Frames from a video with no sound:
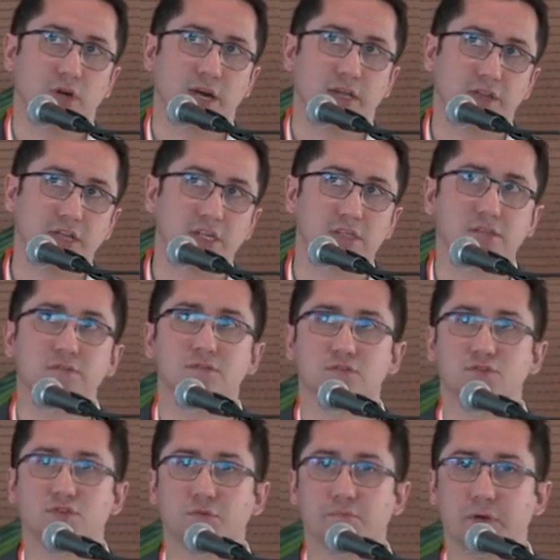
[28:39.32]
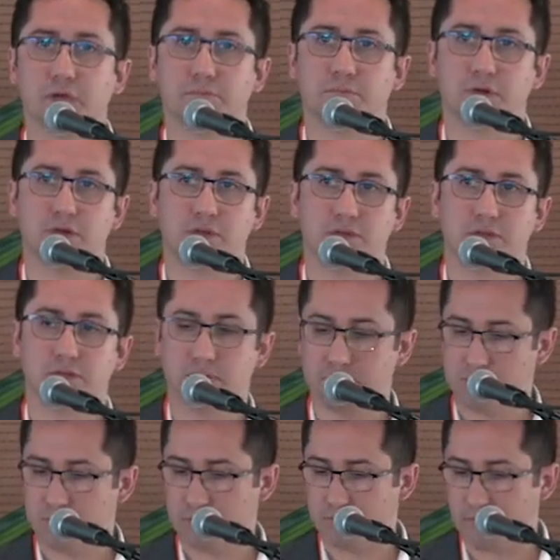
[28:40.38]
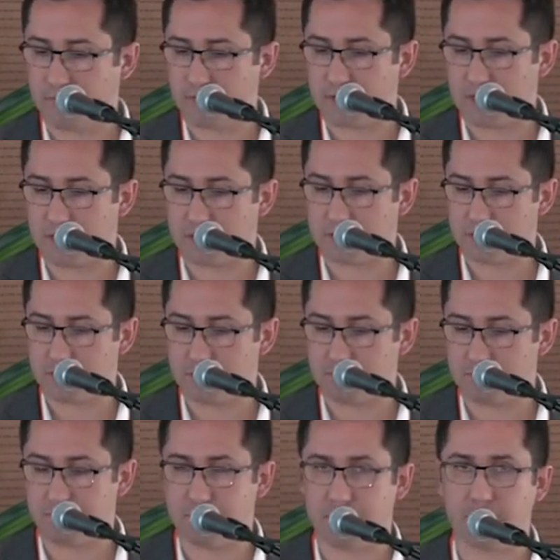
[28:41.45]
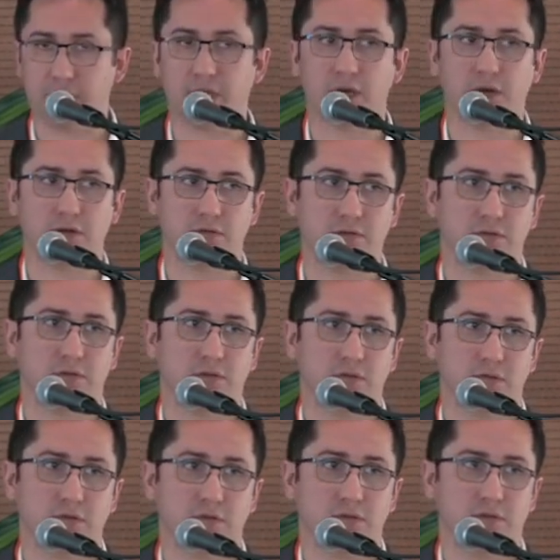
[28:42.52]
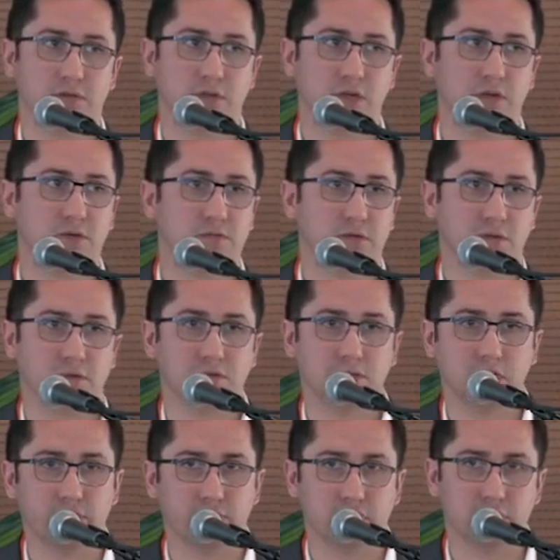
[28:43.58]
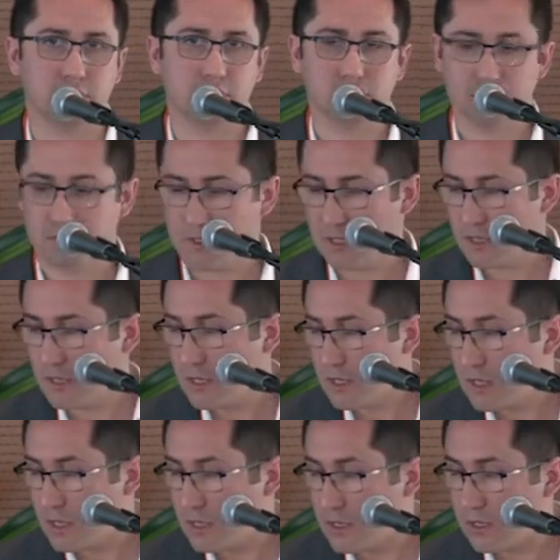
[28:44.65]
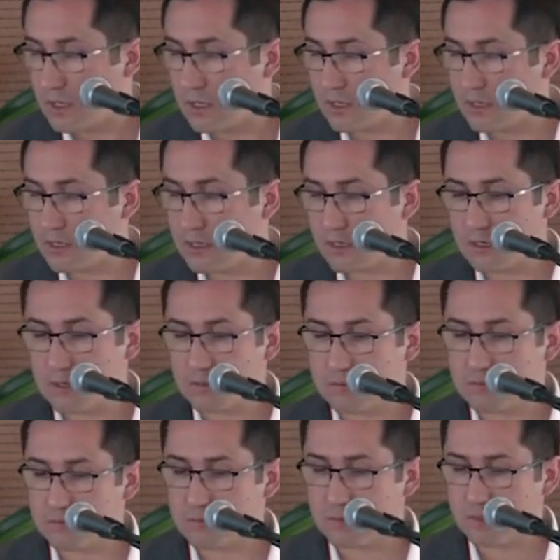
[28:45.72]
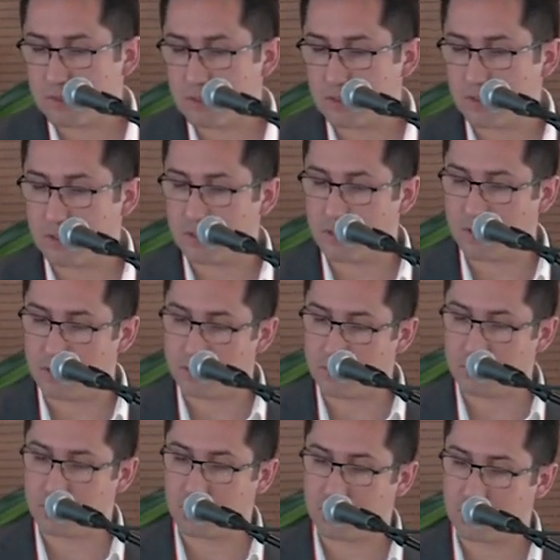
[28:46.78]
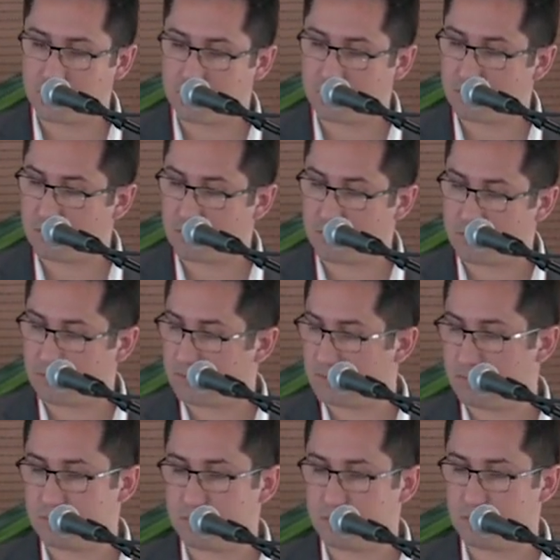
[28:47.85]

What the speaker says: at least 2 papers, 2 publications per year. Yeah, in average, and they get them